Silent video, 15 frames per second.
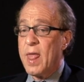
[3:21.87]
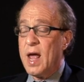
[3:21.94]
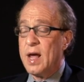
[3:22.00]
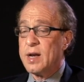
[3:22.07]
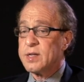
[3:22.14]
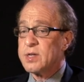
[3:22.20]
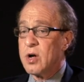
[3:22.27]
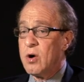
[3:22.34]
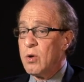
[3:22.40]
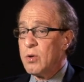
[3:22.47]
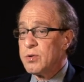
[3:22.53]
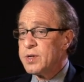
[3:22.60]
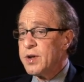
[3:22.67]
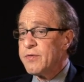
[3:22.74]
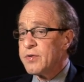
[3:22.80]
And it's a
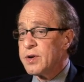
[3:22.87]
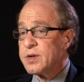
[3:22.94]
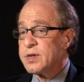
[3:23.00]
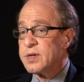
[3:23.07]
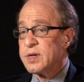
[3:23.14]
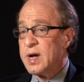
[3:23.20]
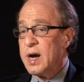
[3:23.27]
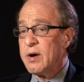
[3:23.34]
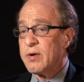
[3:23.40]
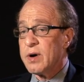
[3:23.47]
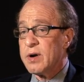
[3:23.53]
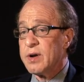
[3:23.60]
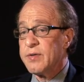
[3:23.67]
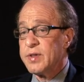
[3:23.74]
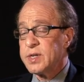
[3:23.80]
whole different
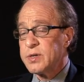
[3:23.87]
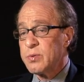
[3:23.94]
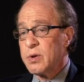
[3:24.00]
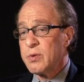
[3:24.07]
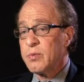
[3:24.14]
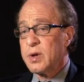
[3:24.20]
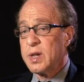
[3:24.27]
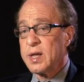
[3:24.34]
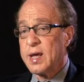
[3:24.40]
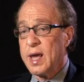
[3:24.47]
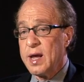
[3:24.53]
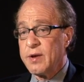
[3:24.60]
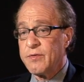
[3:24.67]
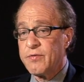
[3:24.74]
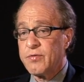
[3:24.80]
era. And this will really
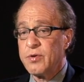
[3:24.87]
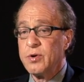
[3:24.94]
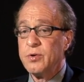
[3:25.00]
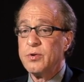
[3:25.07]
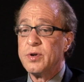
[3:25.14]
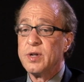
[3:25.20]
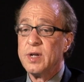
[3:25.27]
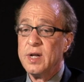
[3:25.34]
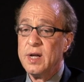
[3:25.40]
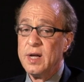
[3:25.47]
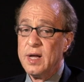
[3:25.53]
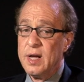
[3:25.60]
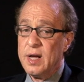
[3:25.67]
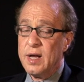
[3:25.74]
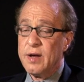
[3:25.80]
gain fruit
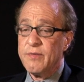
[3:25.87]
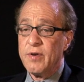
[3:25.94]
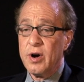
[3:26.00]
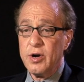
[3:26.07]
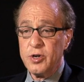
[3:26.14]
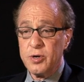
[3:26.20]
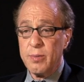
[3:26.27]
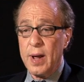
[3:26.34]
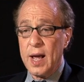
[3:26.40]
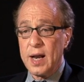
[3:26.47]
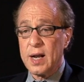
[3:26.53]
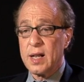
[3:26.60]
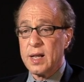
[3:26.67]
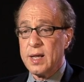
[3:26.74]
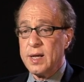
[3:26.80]
very
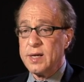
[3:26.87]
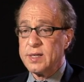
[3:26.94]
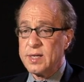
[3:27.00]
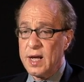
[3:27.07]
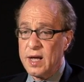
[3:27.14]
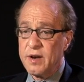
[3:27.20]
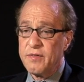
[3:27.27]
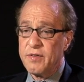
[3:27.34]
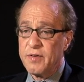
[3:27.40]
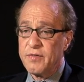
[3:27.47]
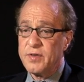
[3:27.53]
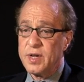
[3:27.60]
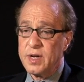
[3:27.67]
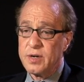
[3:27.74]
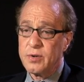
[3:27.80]
dramatically in 10,
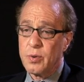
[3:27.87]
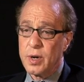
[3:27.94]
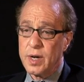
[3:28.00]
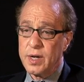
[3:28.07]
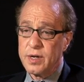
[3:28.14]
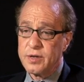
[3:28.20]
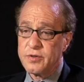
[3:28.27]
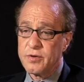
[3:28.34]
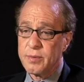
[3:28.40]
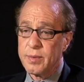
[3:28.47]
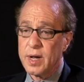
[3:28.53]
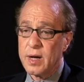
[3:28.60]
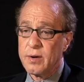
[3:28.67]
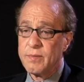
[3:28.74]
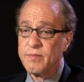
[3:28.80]
15, 20 years from
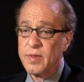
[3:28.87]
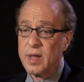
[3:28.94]
now.